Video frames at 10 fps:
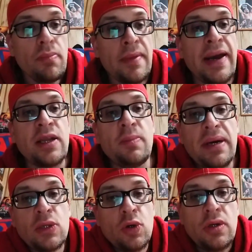I don't
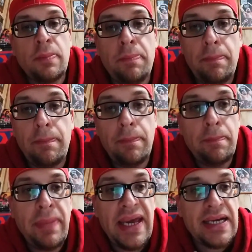mind going to
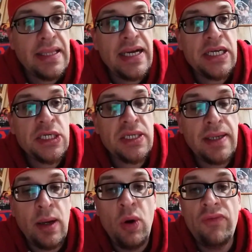Backlash.
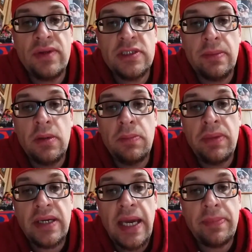Hopefully something
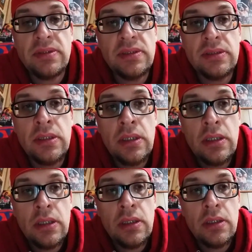big happens.
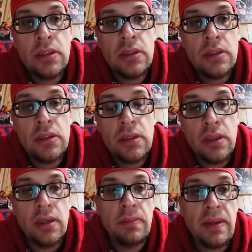
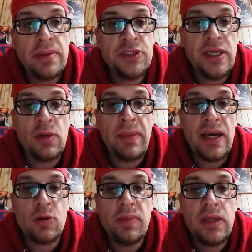Maybe Shane
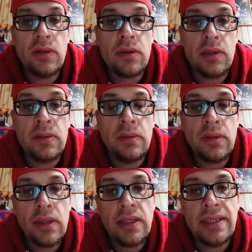Mack will be there
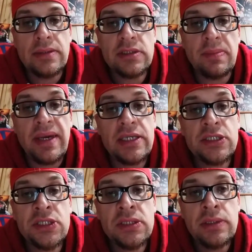and announce the
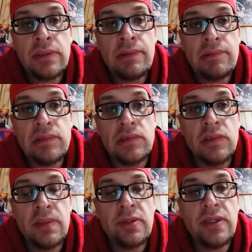match. You know,
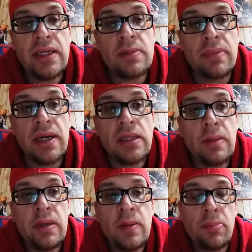him and Daniel Bryan,
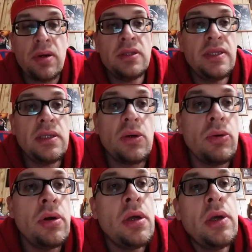that'd be pretty neato.